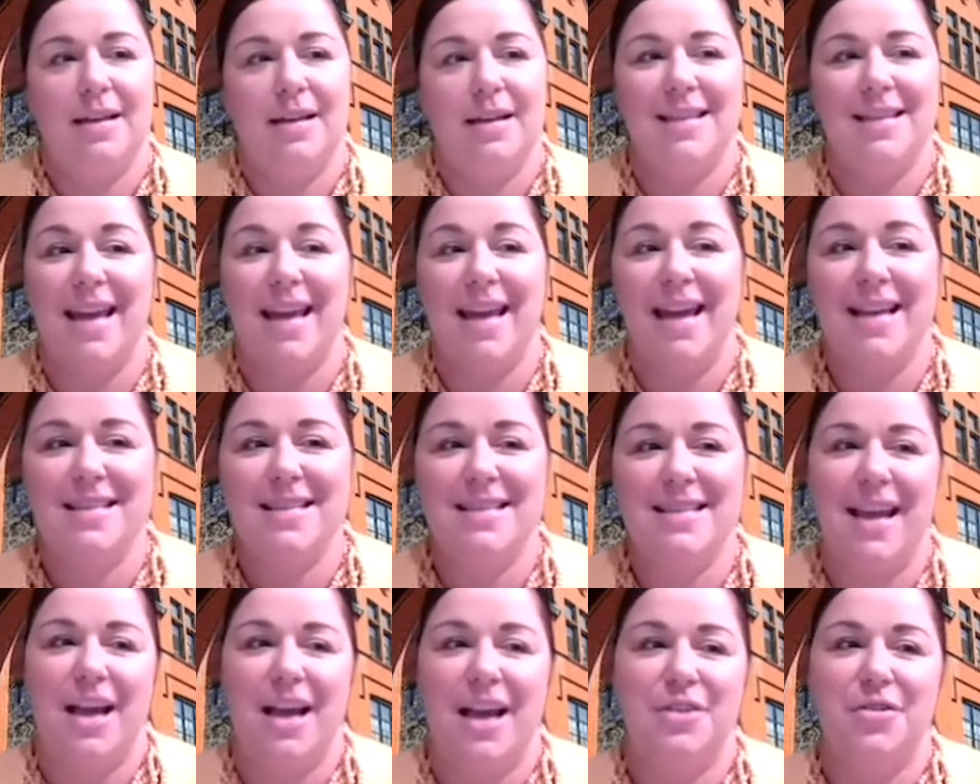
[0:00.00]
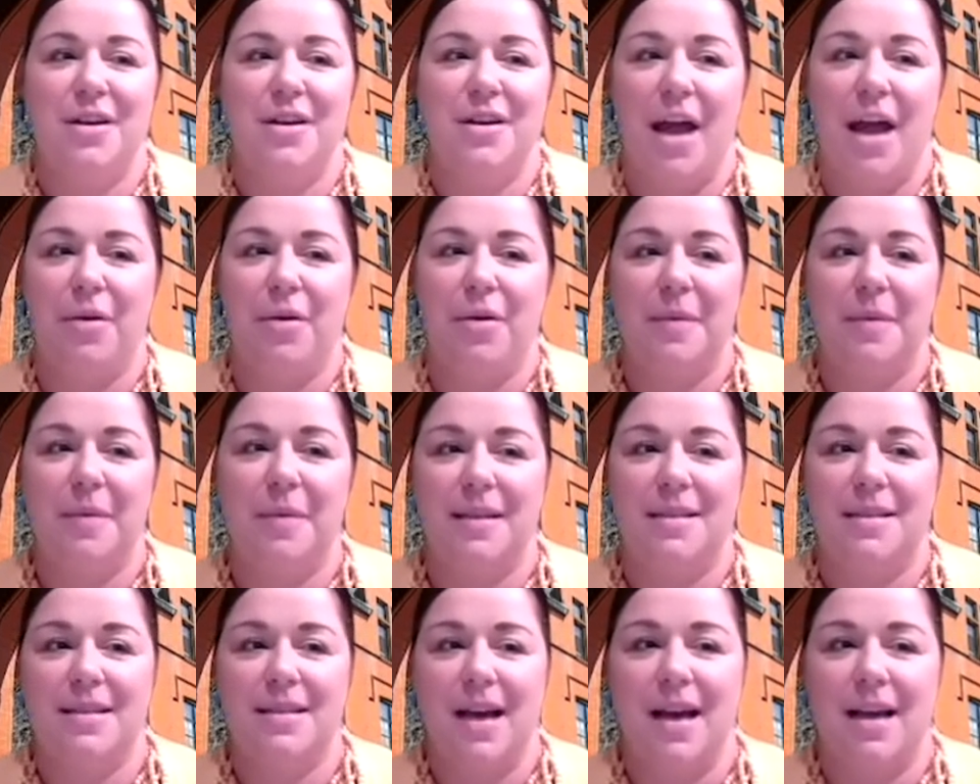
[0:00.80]
Today, Sandra and I will be
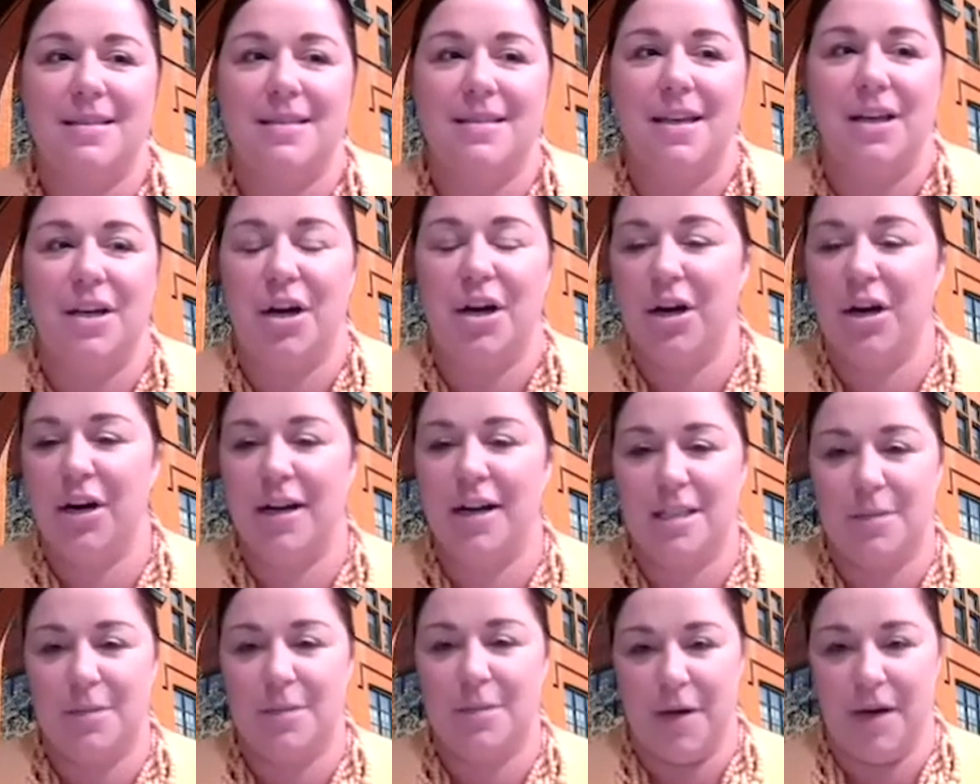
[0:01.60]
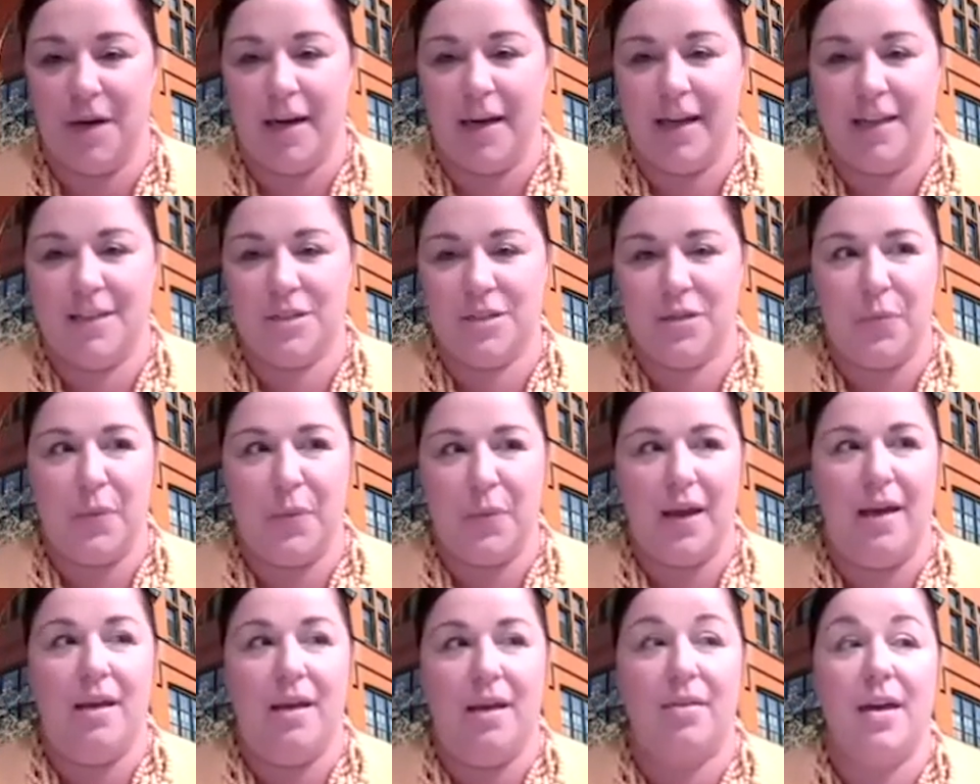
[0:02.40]
discussing her experience
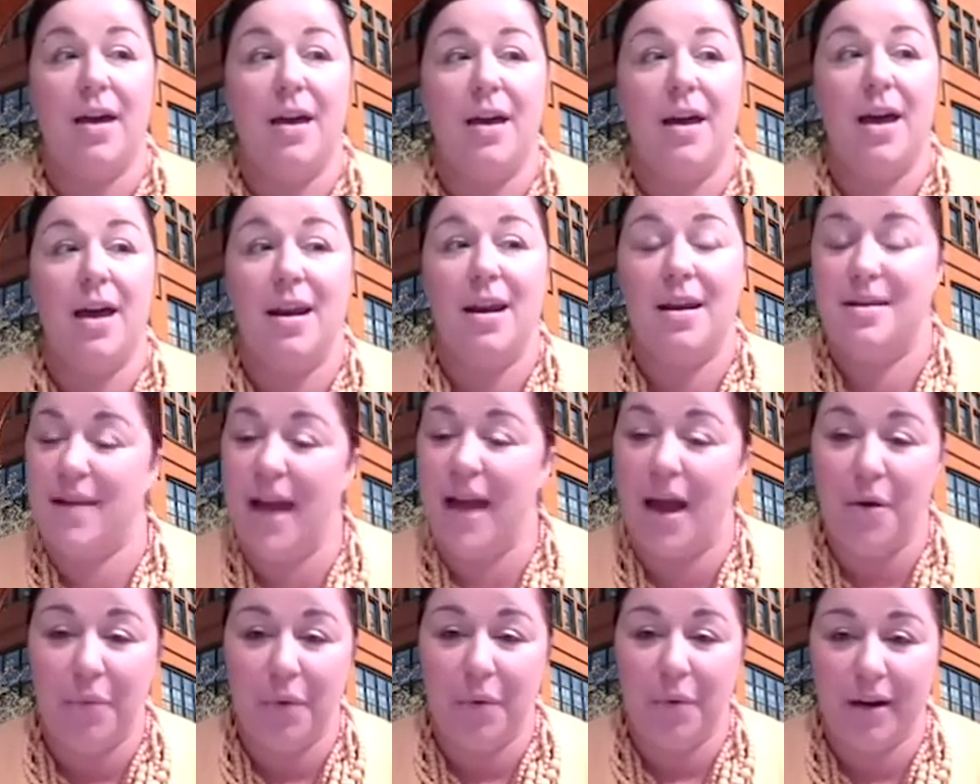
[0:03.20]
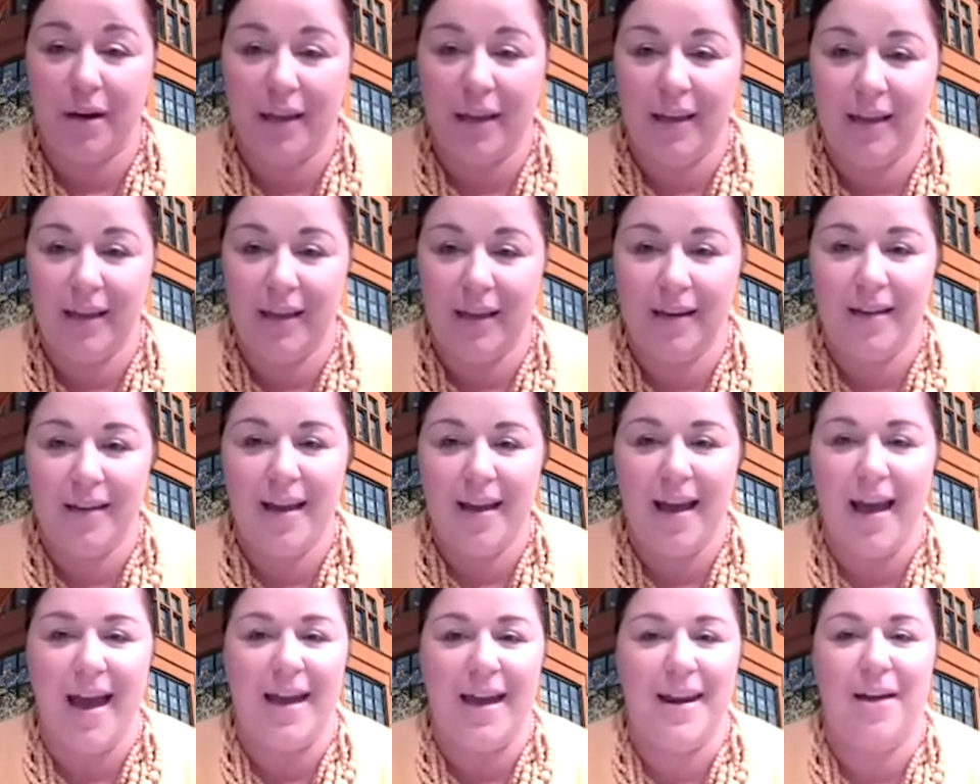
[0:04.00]
with networking
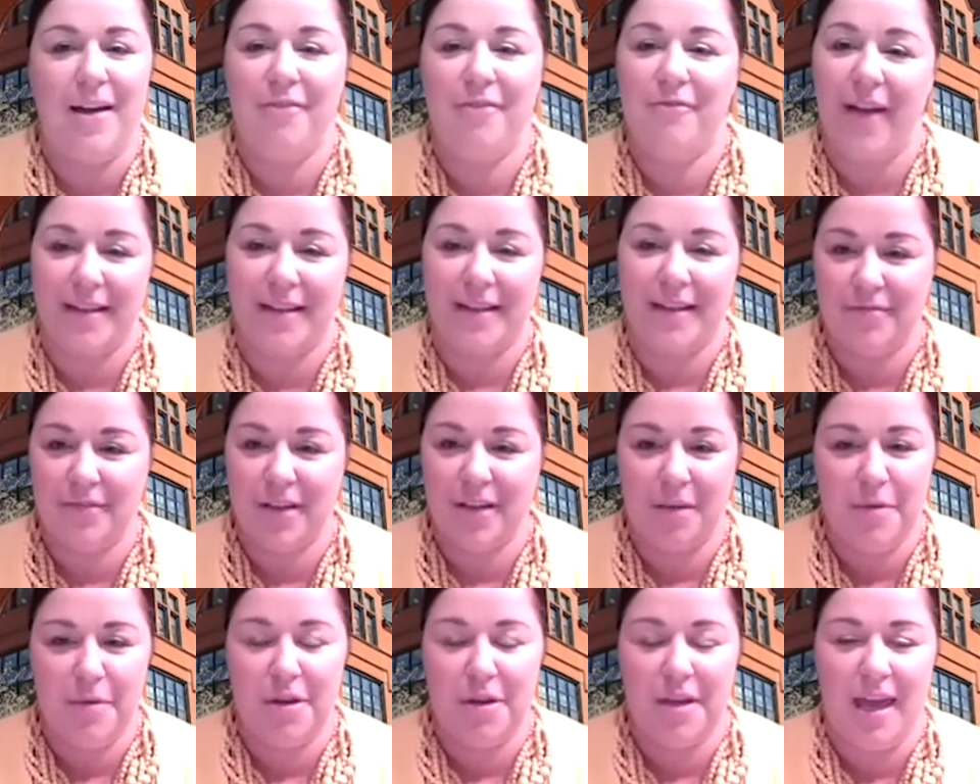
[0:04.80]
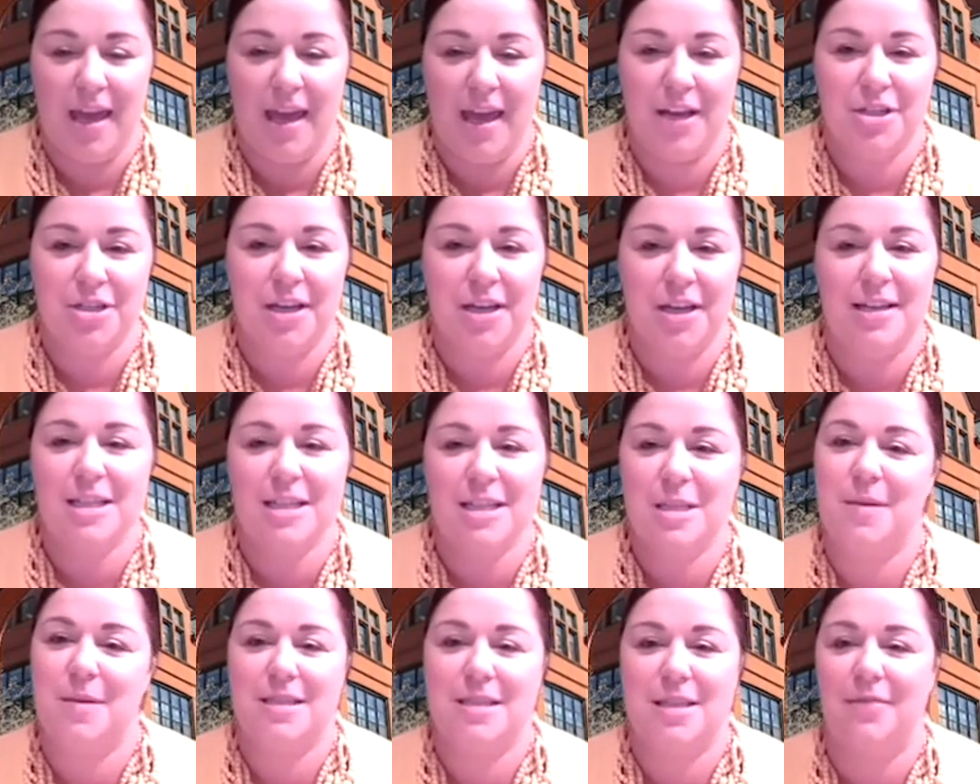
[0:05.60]
and effective communication,
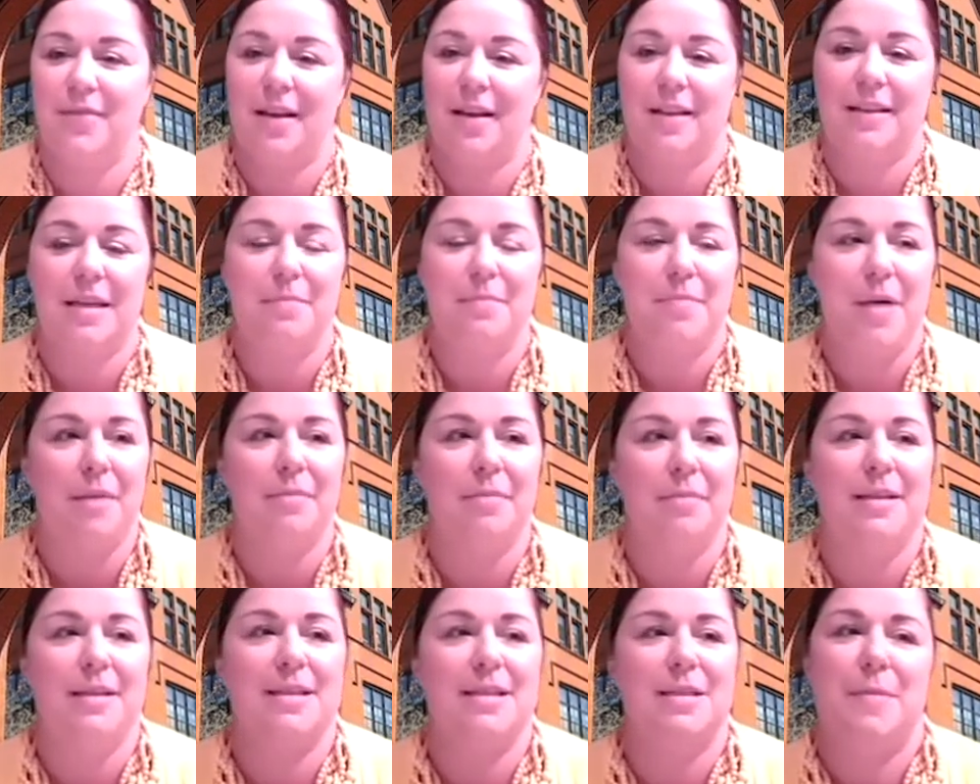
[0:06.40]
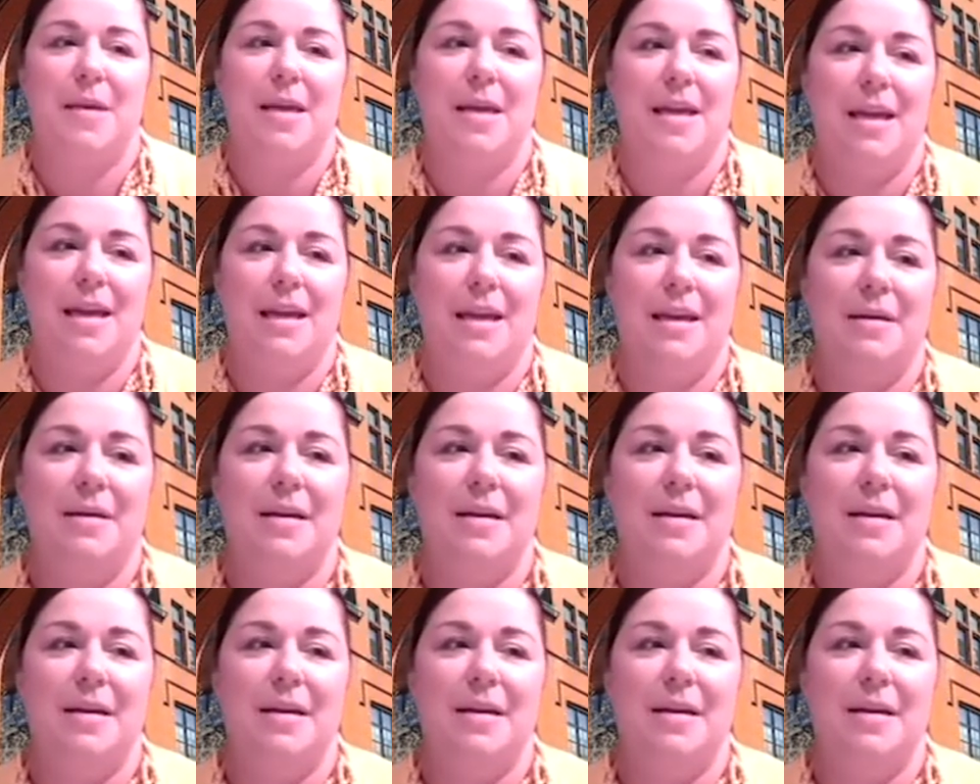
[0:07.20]
specifically public speaking,